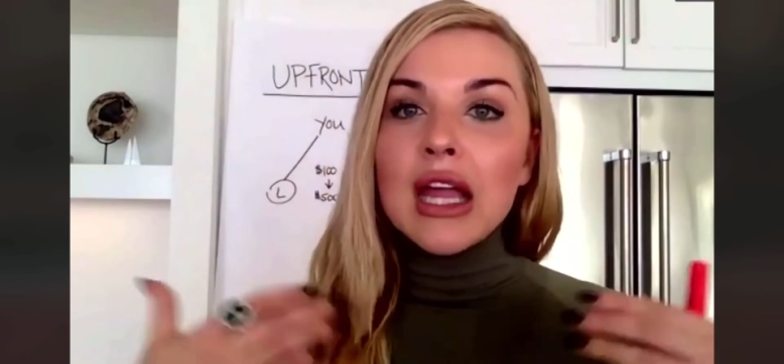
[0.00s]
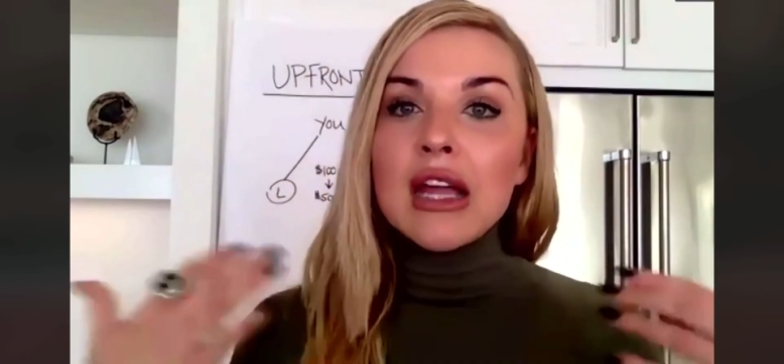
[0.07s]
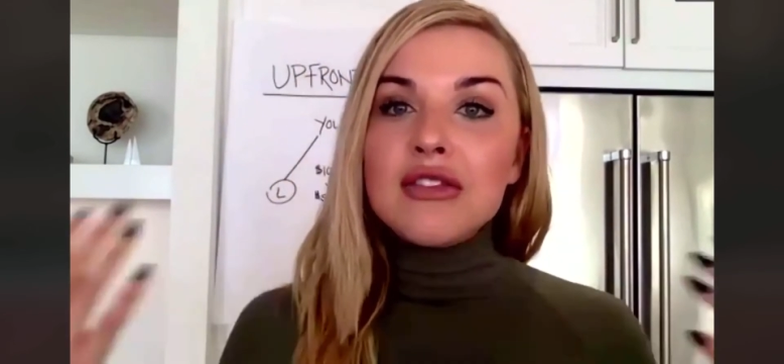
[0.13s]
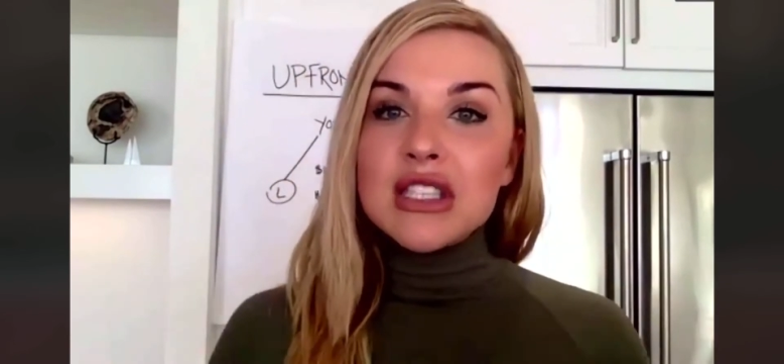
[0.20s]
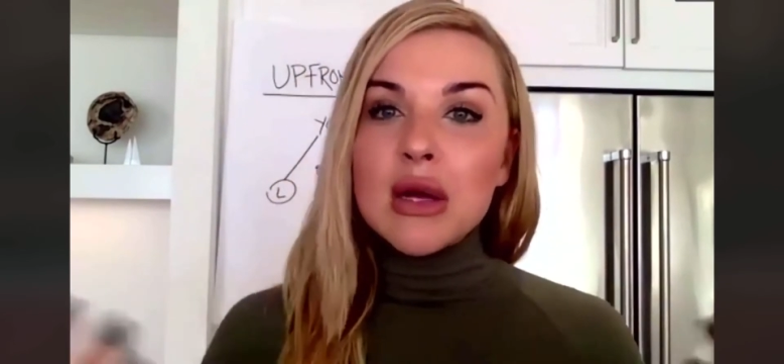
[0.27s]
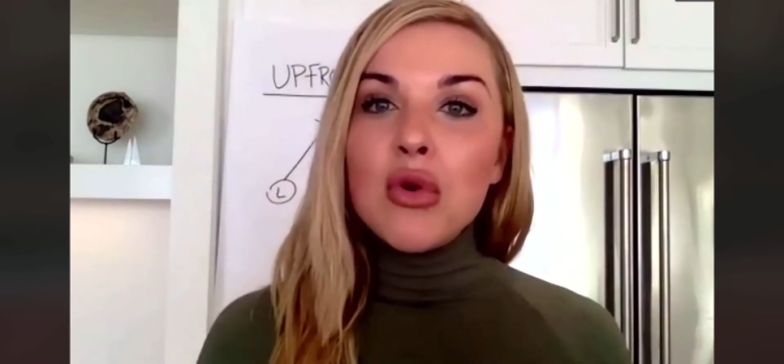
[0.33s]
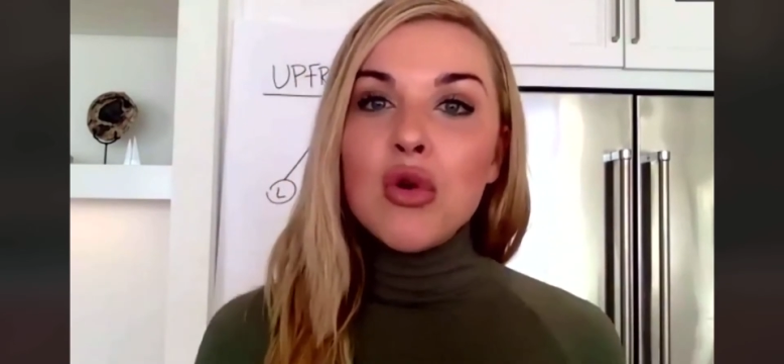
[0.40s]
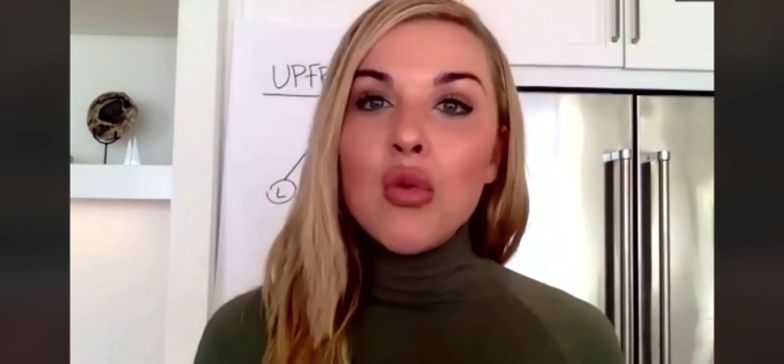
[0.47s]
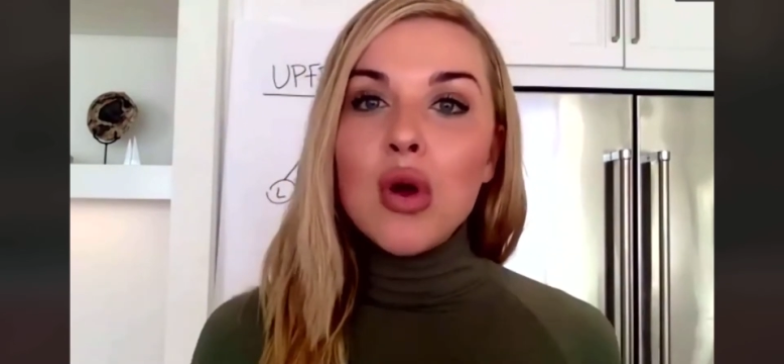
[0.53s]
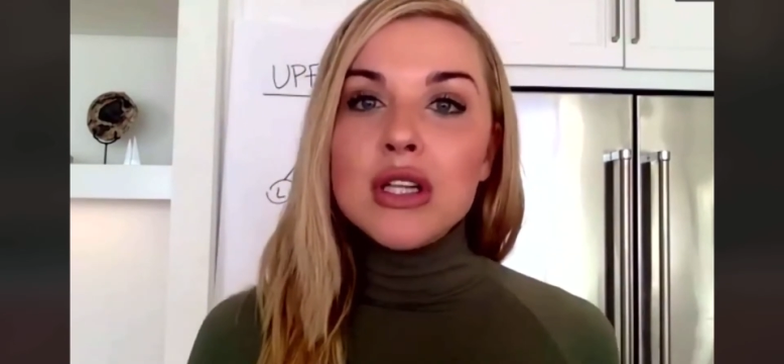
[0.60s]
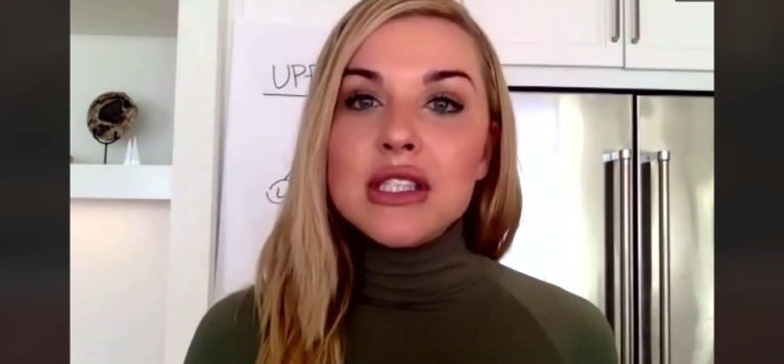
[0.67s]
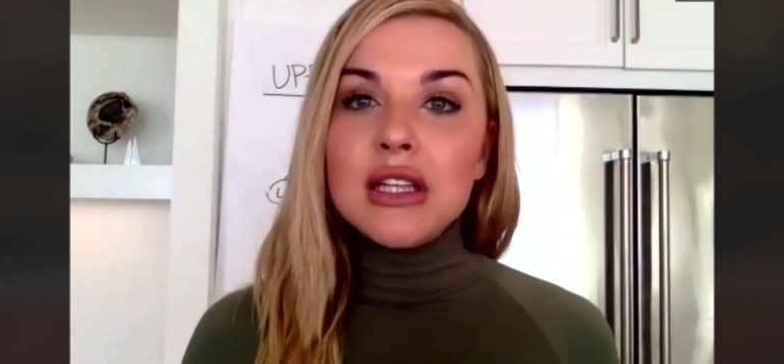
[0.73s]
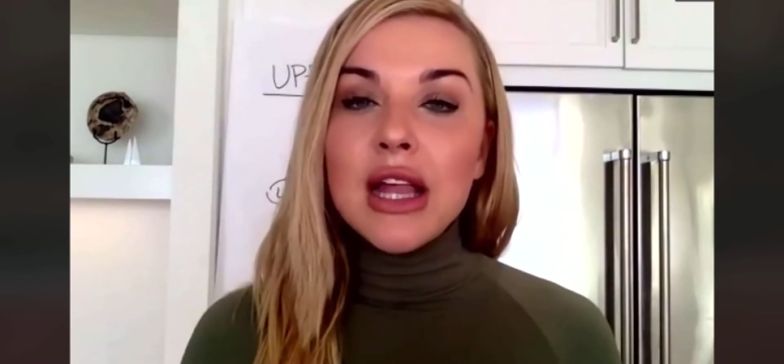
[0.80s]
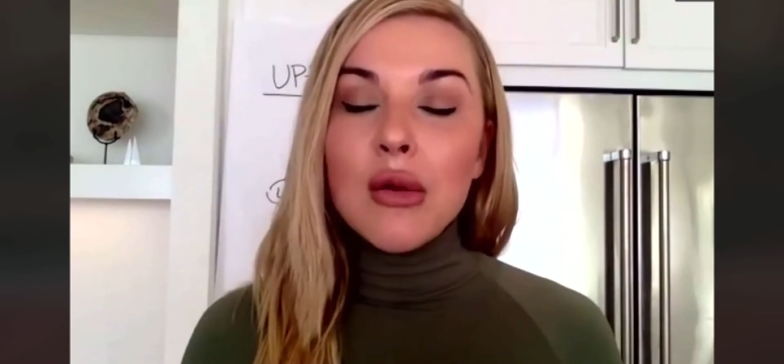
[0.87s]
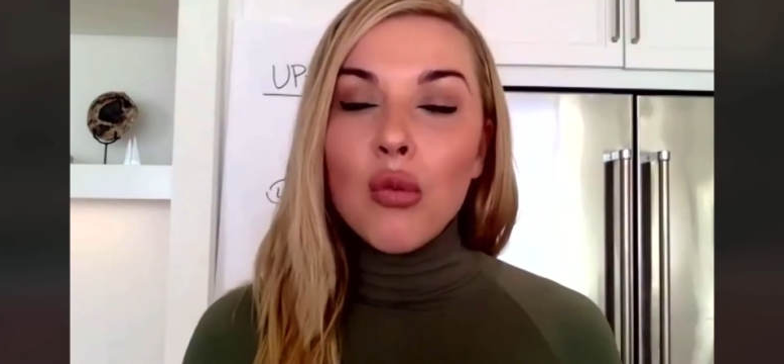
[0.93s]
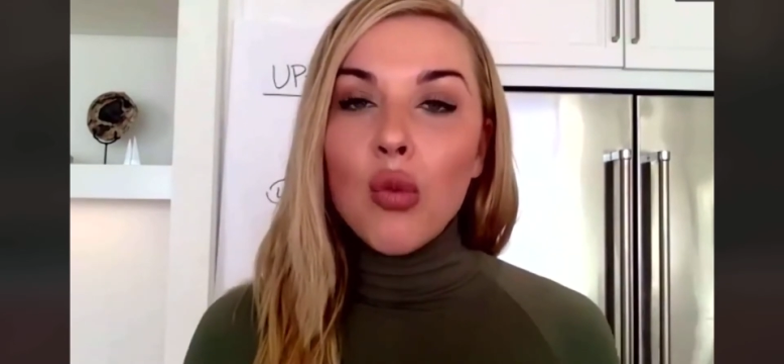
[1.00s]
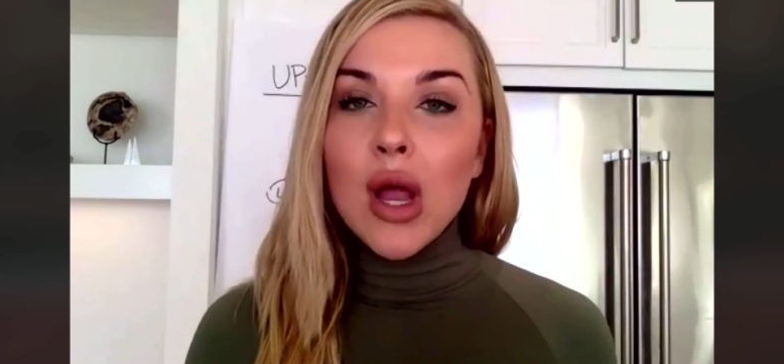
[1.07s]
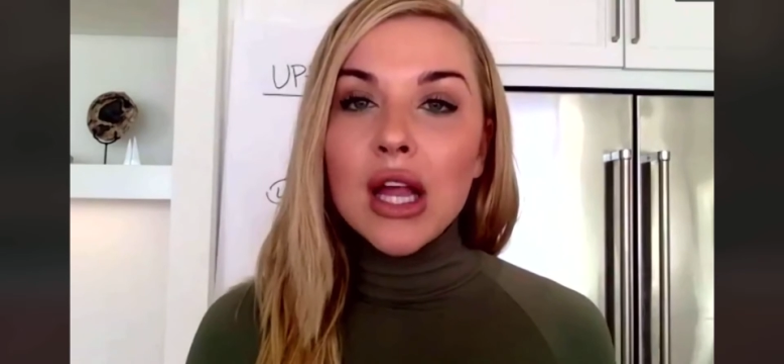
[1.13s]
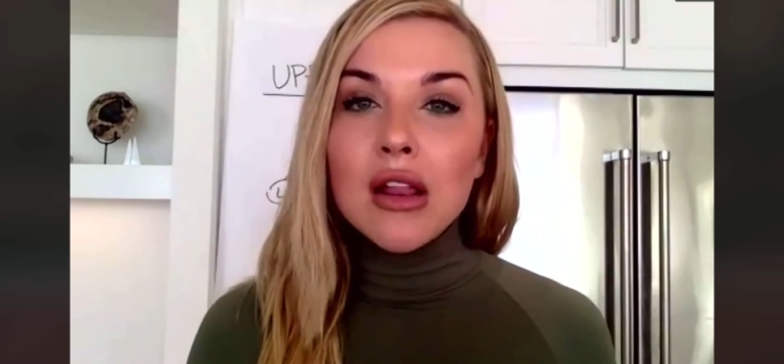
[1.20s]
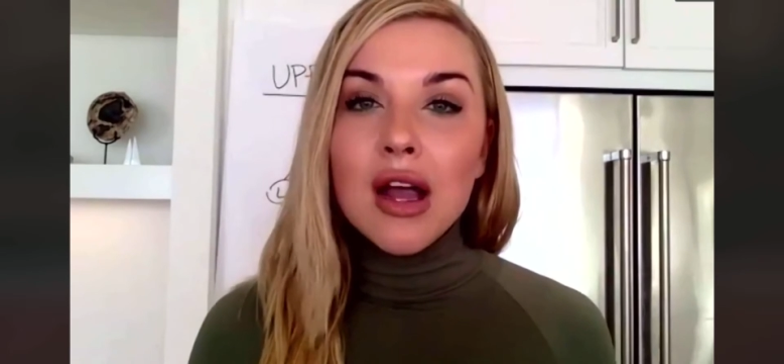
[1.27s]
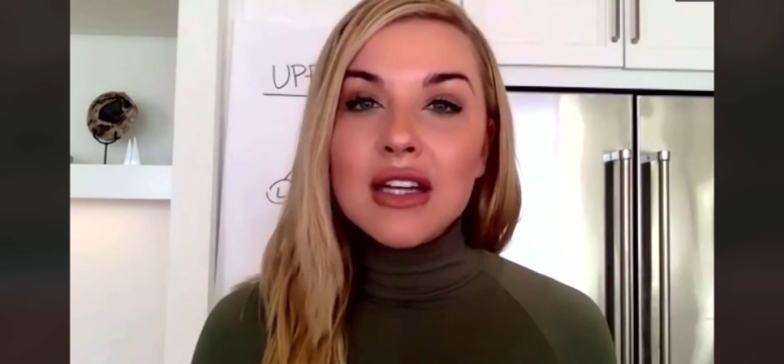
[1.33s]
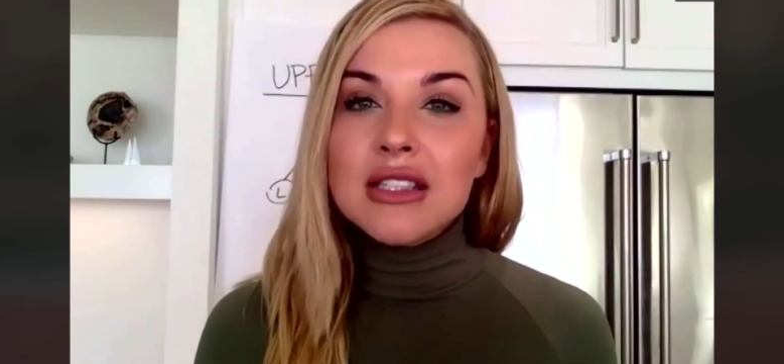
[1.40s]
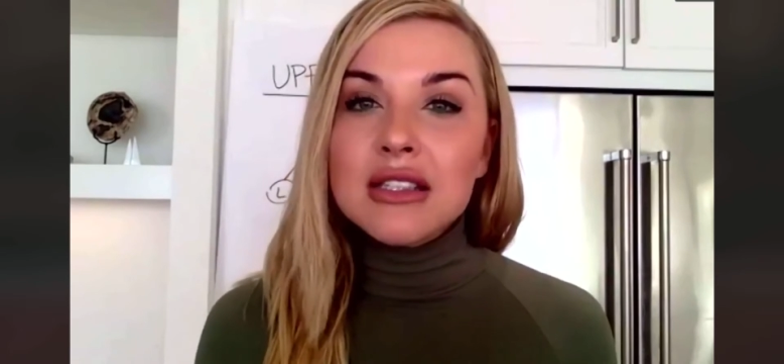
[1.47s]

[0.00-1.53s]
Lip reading: if someone wants weight loss,